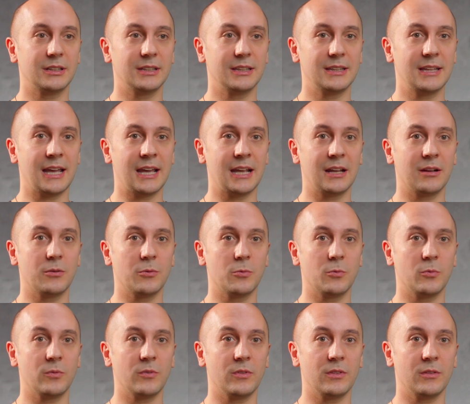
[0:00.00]
that
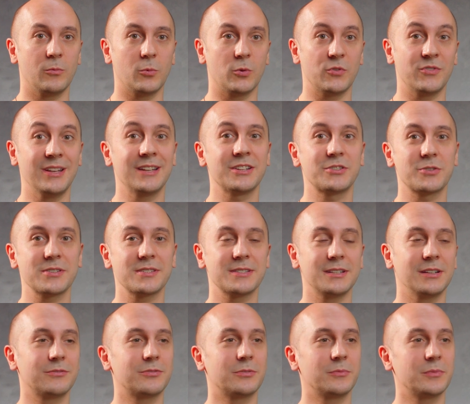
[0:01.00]
was
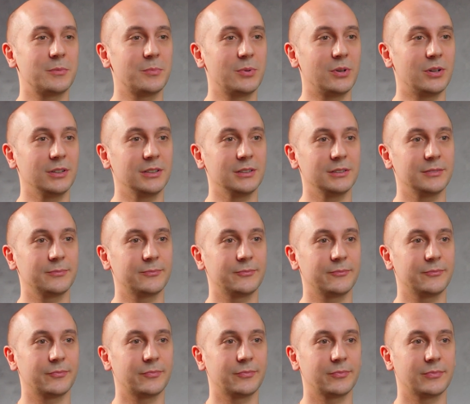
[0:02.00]
interesting from the book
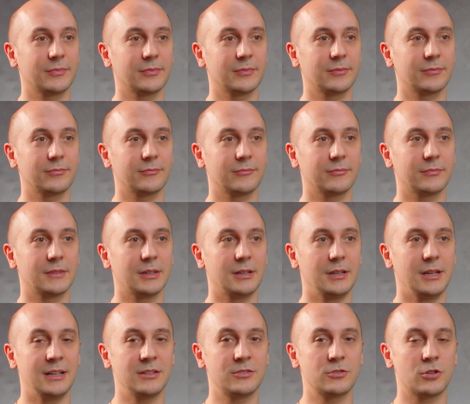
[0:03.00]

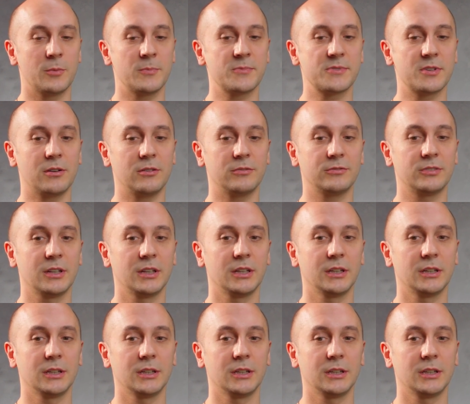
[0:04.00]
in terms of